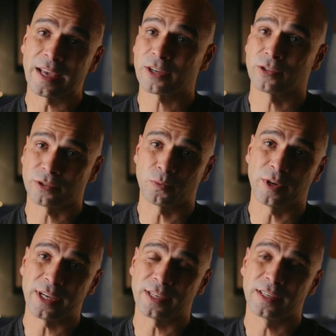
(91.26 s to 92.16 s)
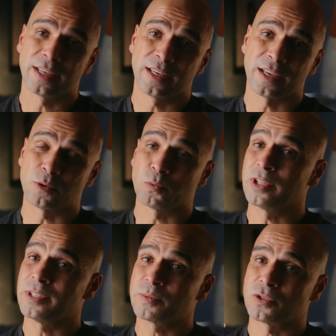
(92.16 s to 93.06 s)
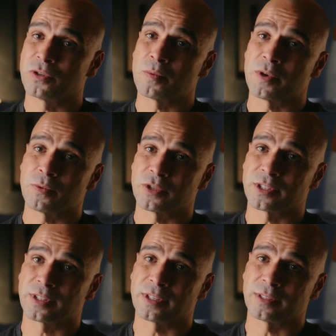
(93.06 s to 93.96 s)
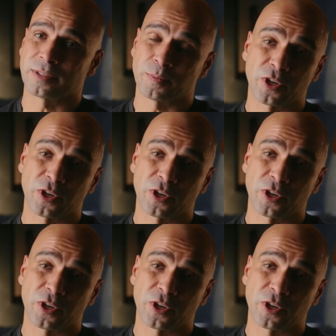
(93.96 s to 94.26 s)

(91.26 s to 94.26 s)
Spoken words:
accurate way. And Williams-Sonoma was the